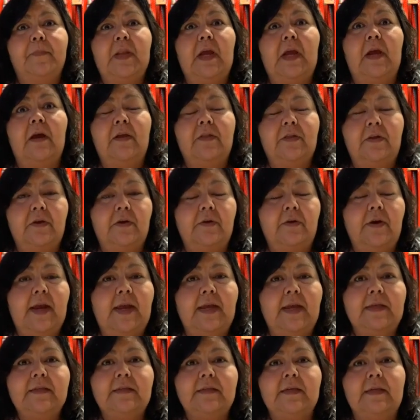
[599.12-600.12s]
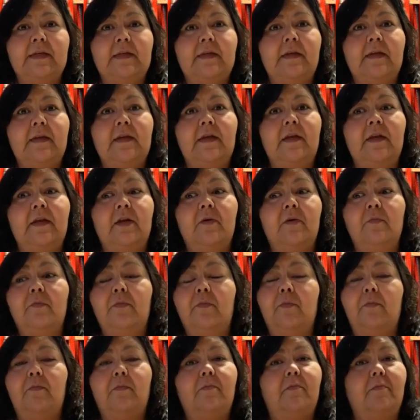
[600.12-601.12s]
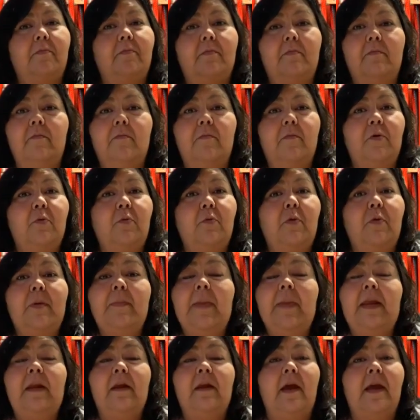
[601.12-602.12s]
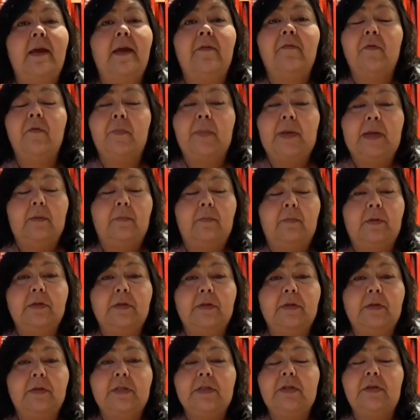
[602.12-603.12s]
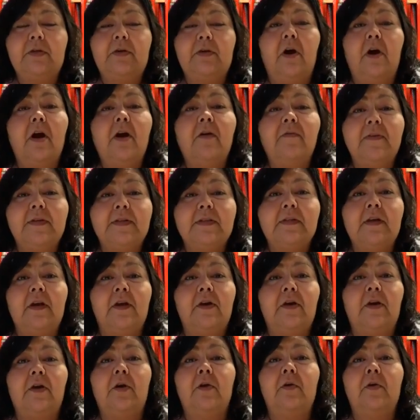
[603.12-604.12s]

on the horizon. You know, we may not ever be able to harvest on our